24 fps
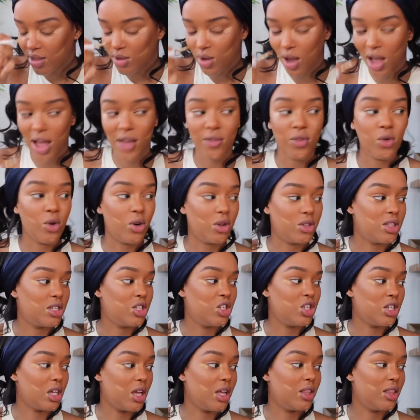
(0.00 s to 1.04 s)
So I've got
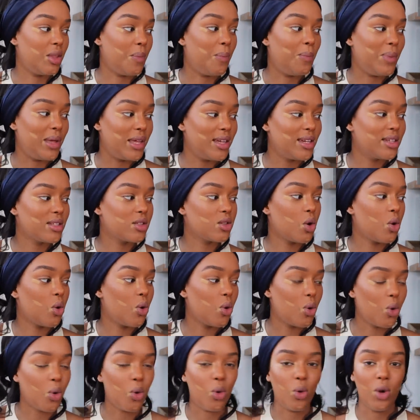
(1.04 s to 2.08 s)
the biggest
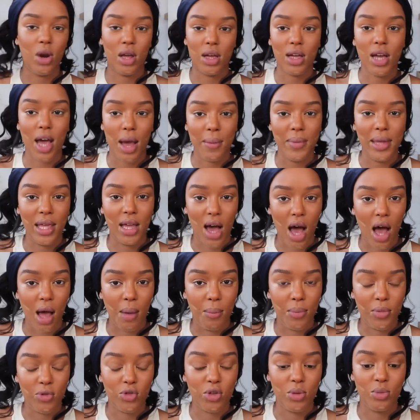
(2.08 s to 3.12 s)
haul coming
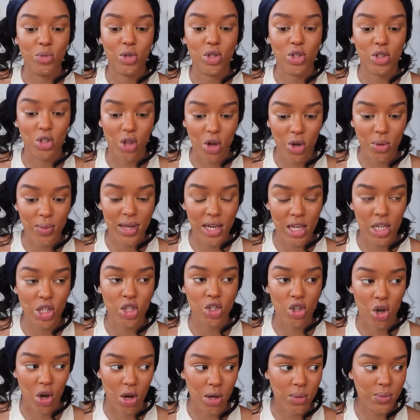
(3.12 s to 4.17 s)
up from so many
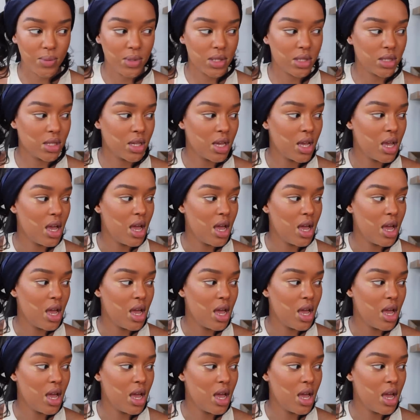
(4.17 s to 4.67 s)
shops.